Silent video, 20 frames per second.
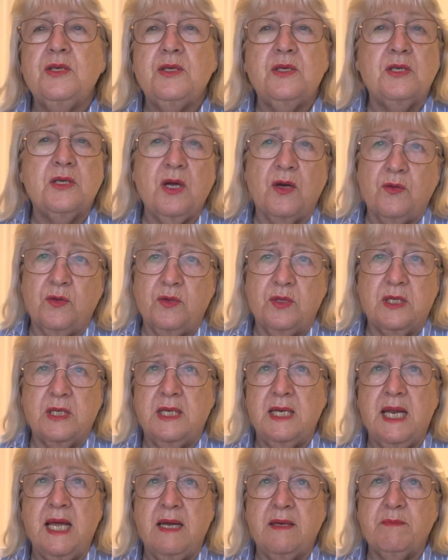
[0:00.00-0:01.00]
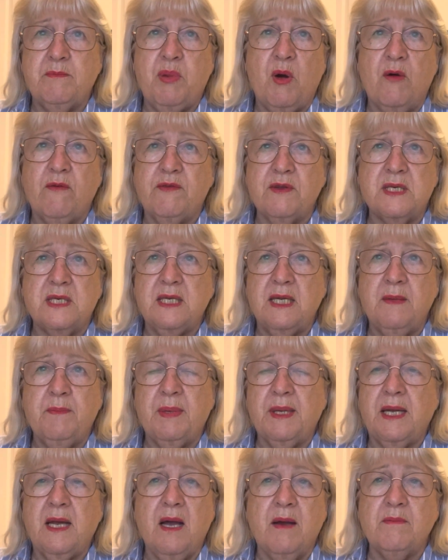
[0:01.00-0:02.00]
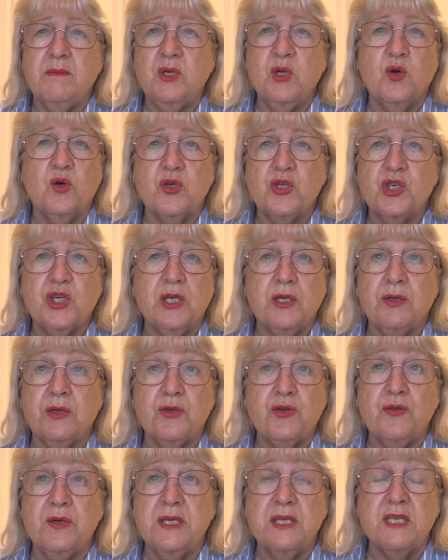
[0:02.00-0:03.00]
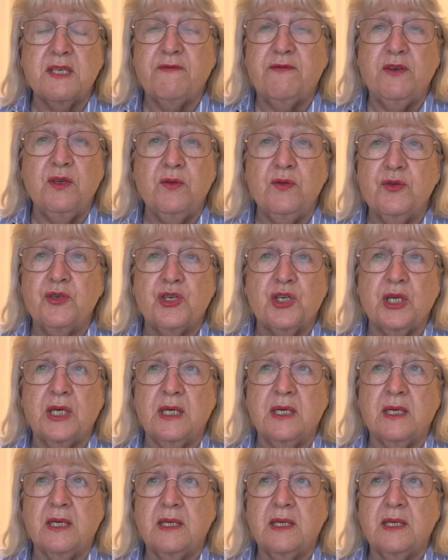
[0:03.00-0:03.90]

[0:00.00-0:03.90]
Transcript: Don't let poverty become your children's future.